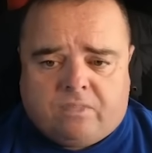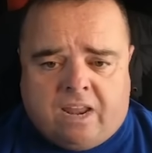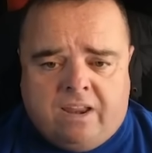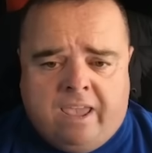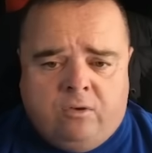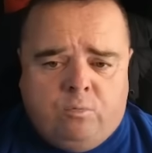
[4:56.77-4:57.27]

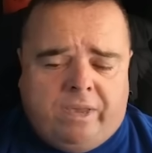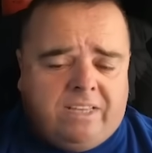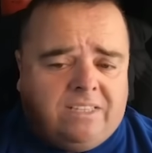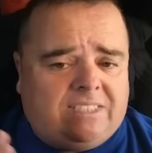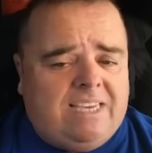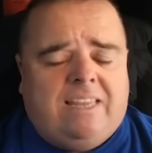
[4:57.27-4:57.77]
Now we
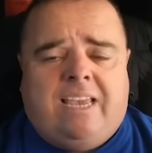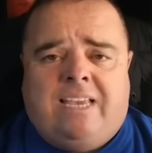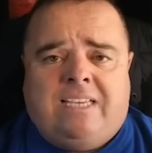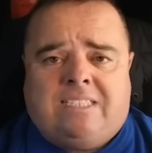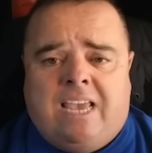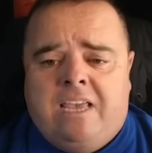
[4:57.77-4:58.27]
can see that
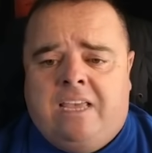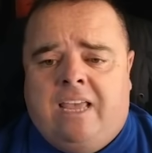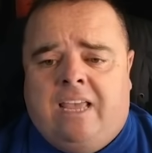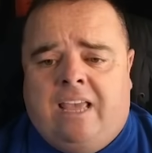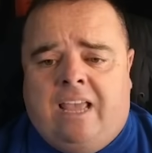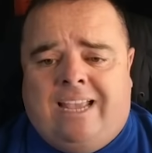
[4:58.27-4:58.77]
it's
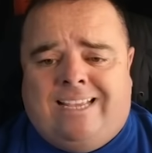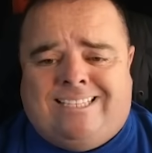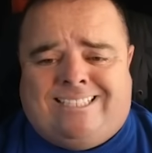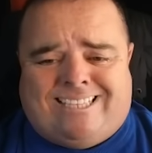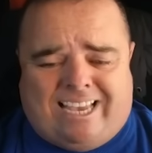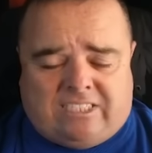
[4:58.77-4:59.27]

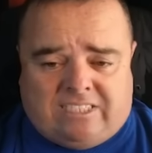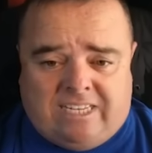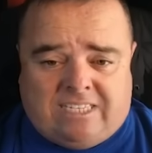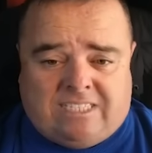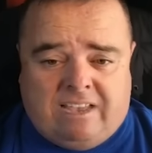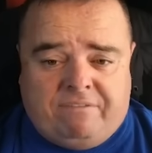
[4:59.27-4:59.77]

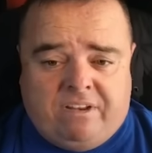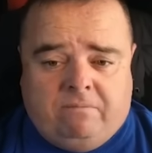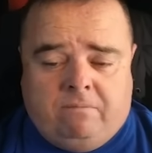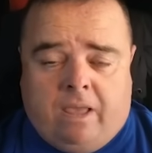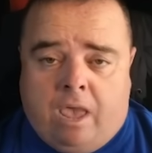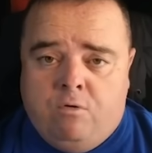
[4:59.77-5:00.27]

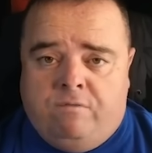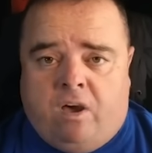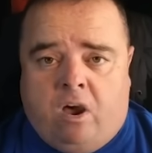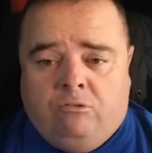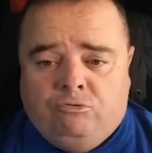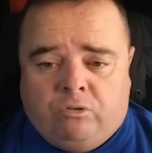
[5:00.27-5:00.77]
67 out of
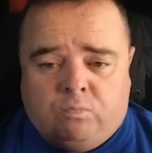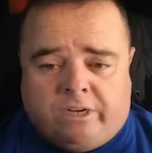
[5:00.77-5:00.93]
100,